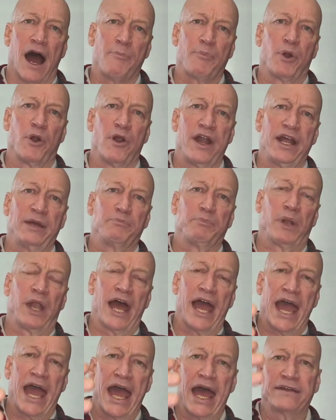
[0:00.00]
operating
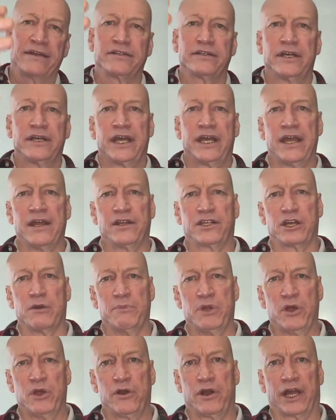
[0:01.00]
plant in
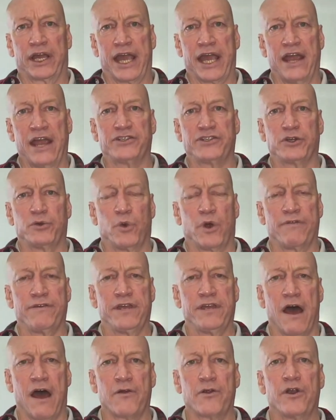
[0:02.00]
communication
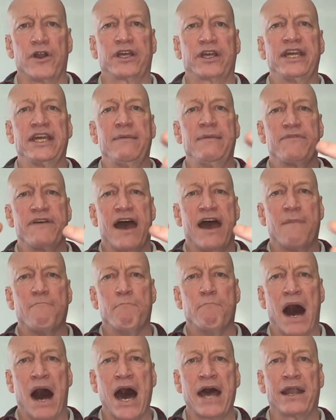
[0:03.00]
with the other to keep
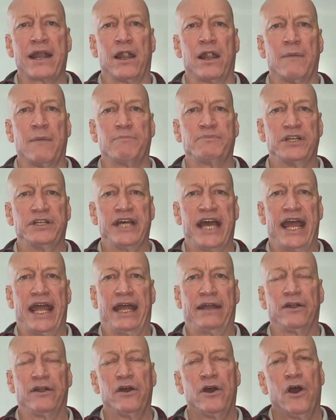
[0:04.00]
that model up to
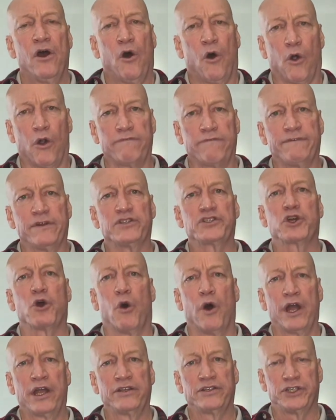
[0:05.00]
date, or if it's
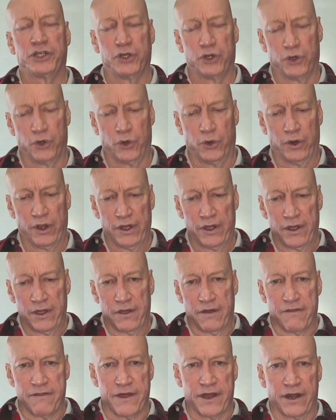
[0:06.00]
going to
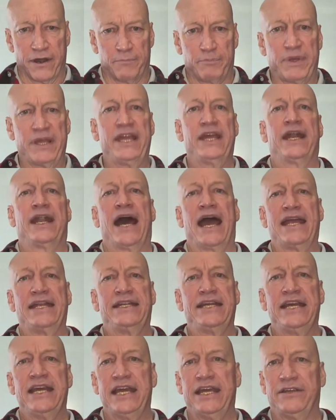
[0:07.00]
their
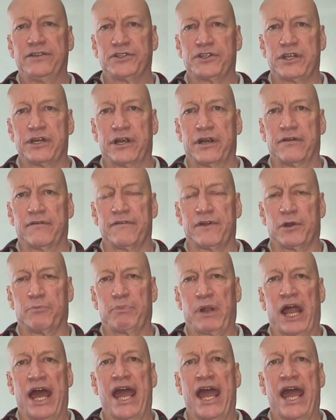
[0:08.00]
P&IDs, their